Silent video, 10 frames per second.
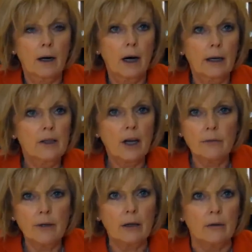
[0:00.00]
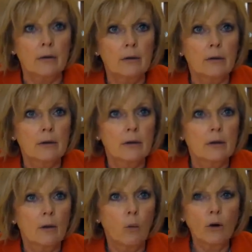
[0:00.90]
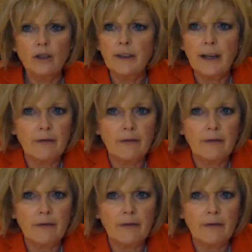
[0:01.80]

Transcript: I don't know. What are they